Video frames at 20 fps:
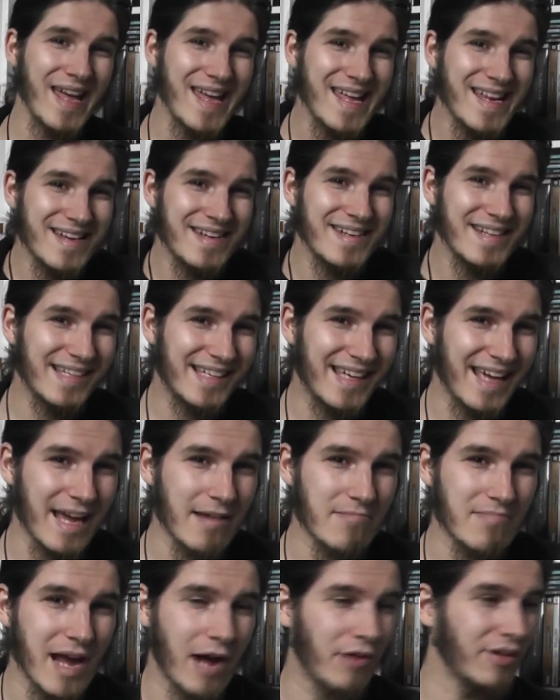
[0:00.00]
in the
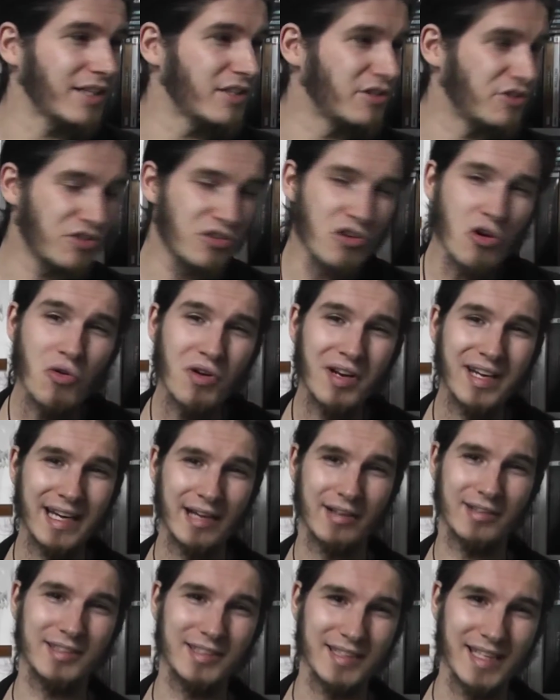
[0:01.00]
game now. They're new
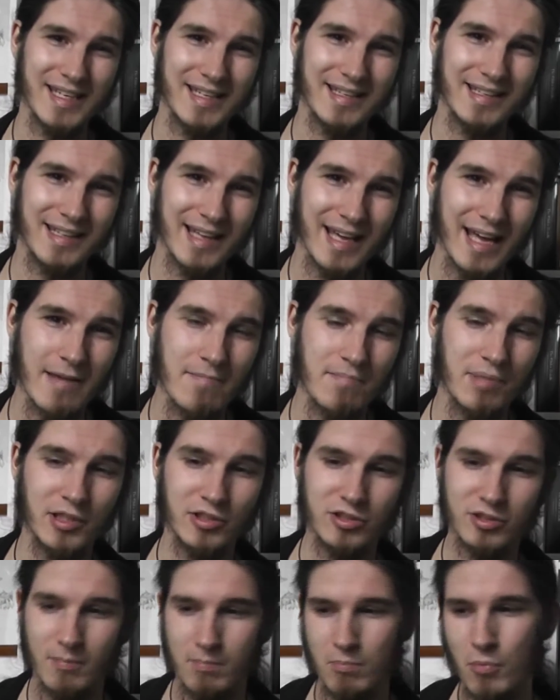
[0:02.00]
characters in the game
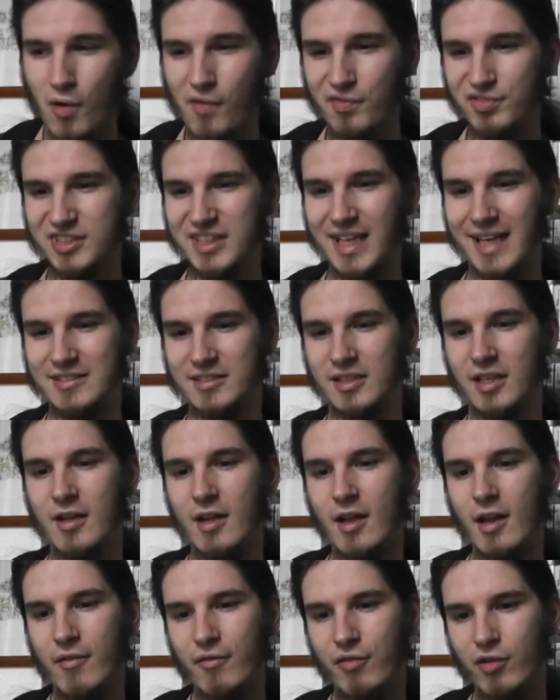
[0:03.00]
because the
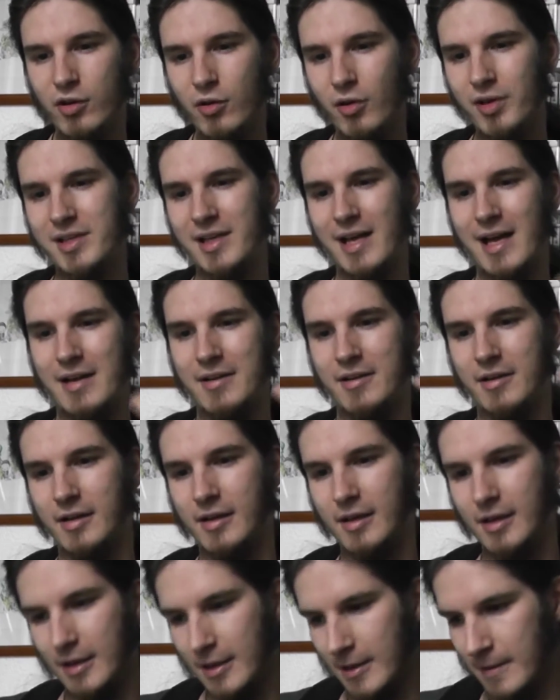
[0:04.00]
movesets for Lloyd and the
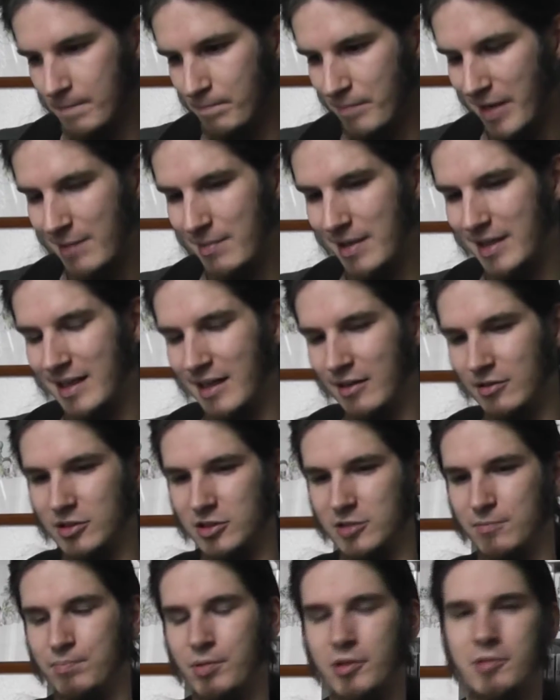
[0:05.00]
Mega Man
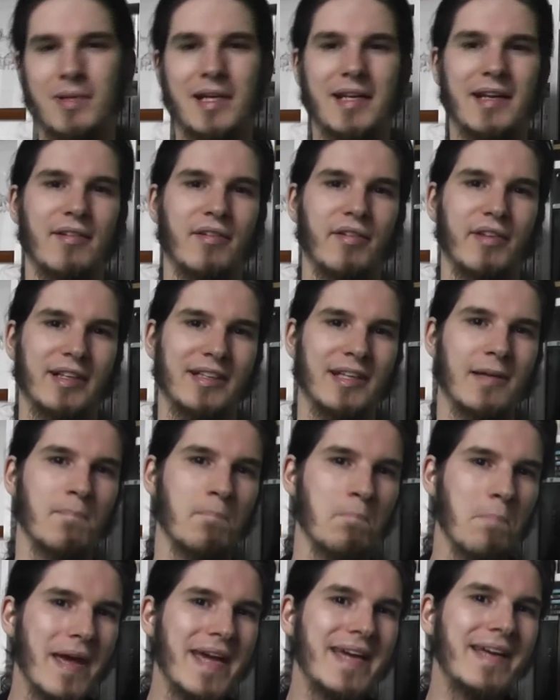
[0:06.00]
characters, Proto Man and everything, they
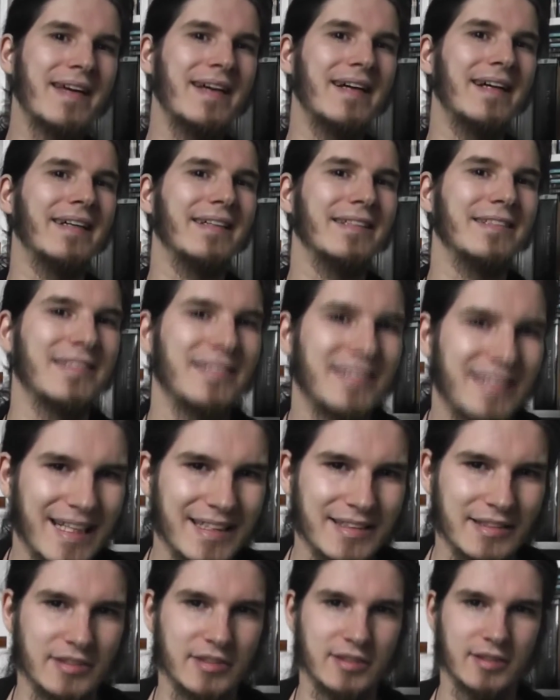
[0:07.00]
make
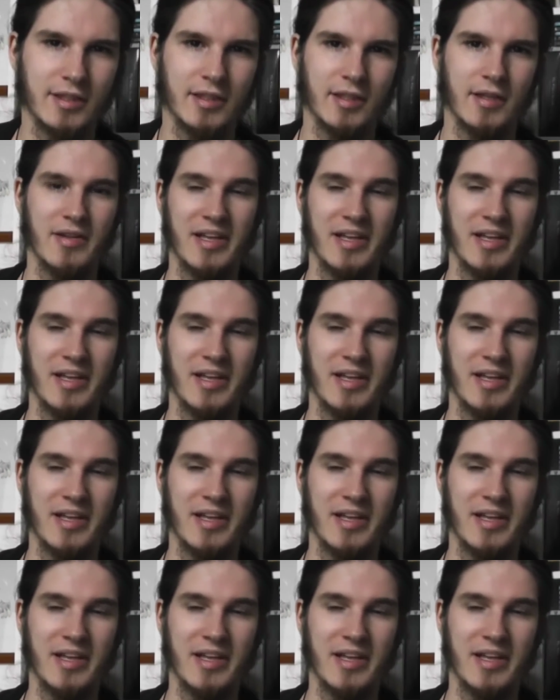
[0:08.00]
sense.